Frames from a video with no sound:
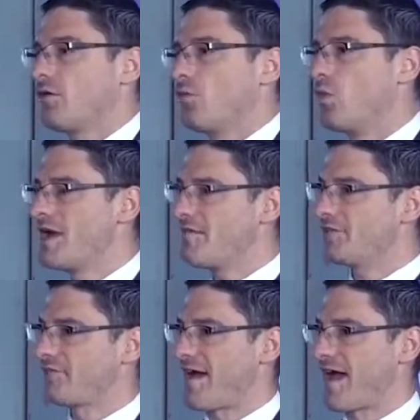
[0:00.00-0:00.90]
we're
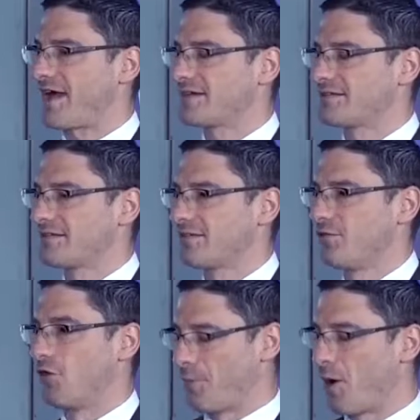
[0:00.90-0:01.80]
in fact,
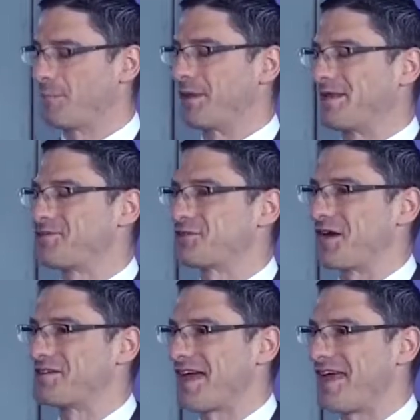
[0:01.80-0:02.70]
or the populists should I
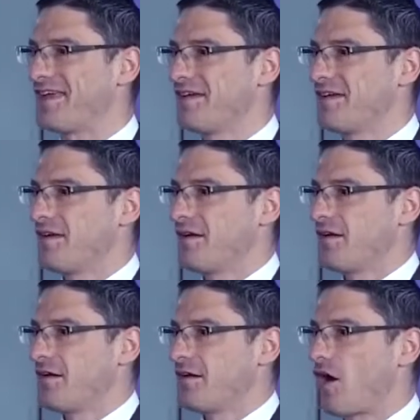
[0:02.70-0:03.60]
say,
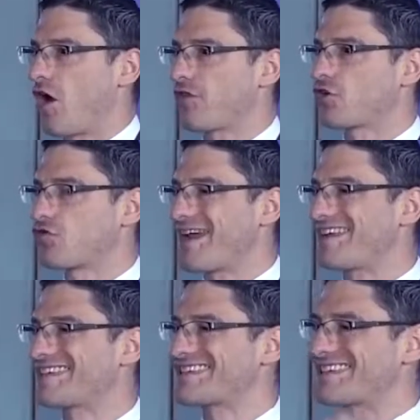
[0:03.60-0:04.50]
are the
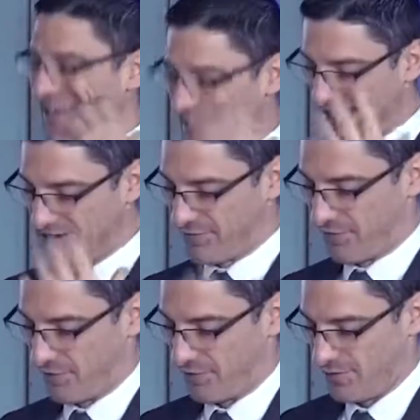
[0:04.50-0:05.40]
greatest
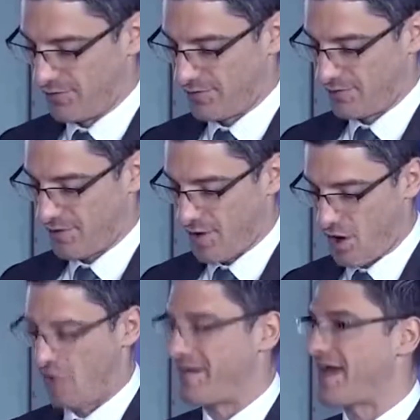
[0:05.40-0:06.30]
evil
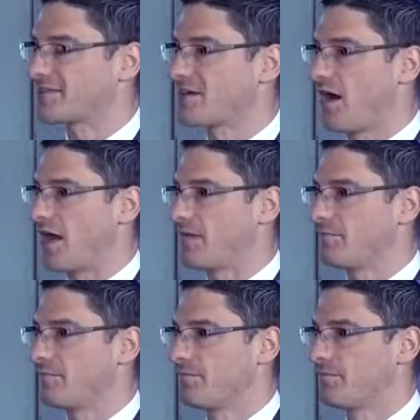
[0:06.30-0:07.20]
of our time.
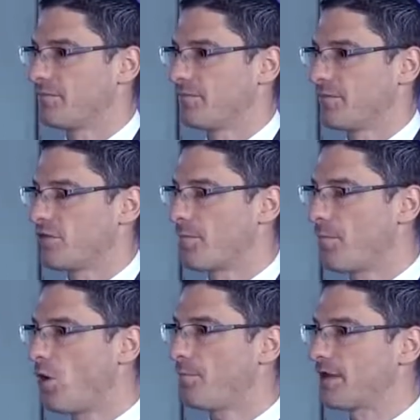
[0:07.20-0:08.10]
The
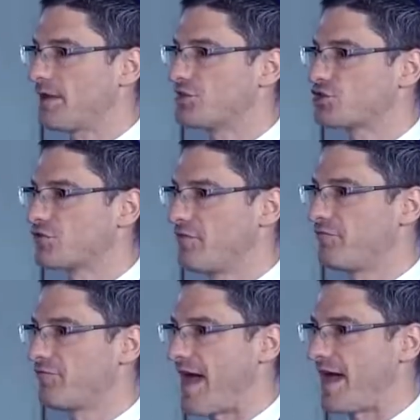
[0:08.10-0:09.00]
populists are in
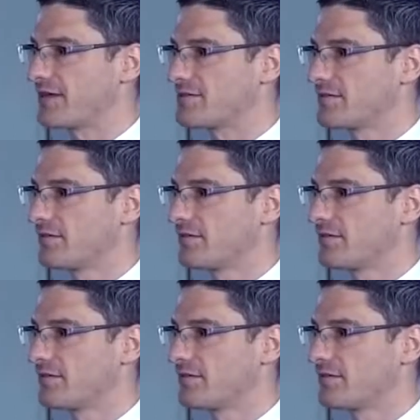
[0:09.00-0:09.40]
fact